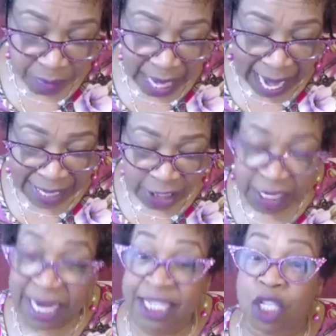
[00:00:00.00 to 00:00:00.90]
And
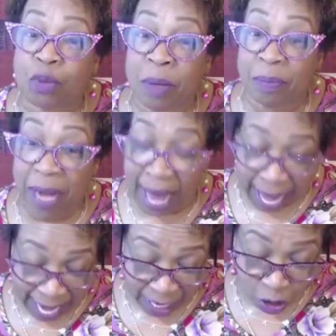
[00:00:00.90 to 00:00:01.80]
Jesus
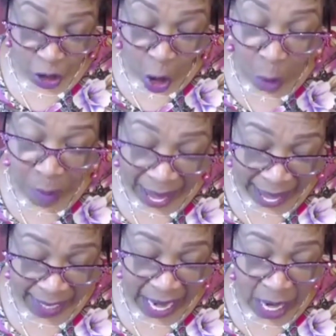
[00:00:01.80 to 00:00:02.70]
replied, "Go
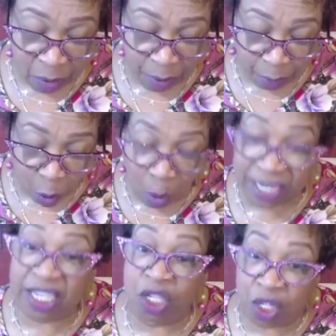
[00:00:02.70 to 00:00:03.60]
back and report
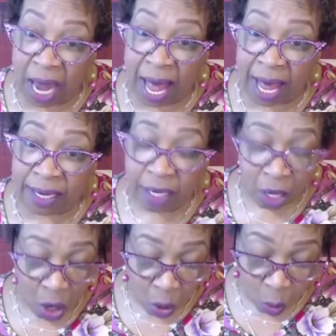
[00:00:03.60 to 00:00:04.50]
to John
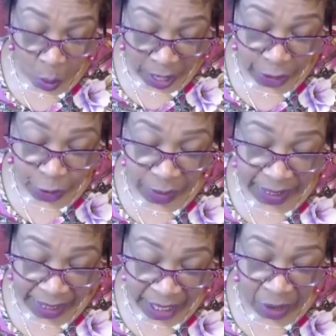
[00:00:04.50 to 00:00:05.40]
what you
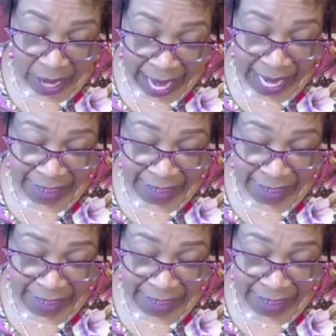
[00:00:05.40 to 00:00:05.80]
hear and